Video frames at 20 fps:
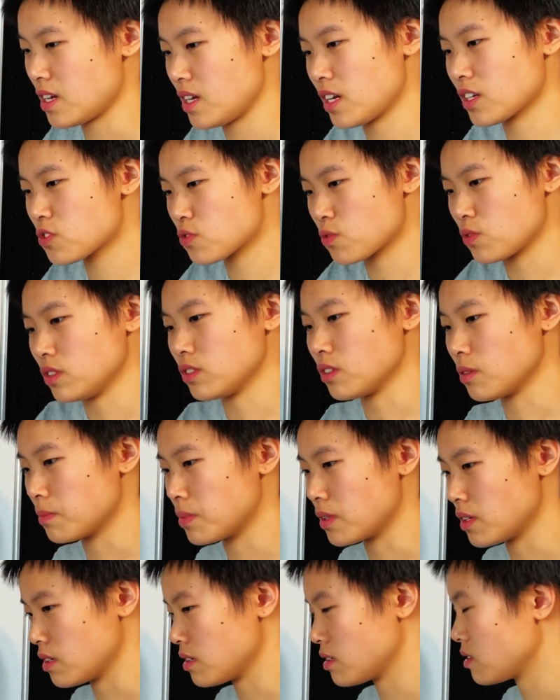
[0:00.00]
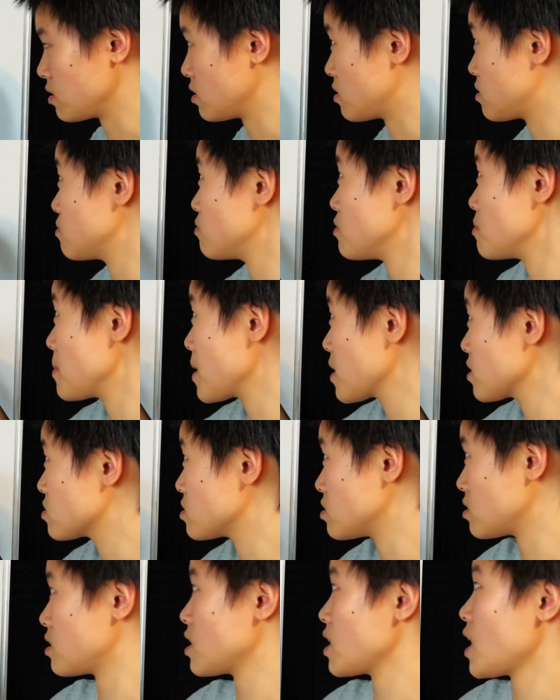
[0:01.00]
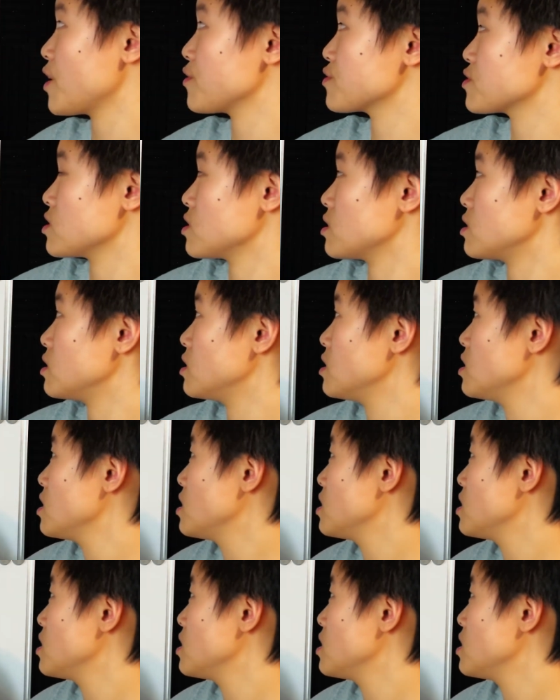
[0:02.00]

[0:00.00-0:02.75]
extra number, the remainder after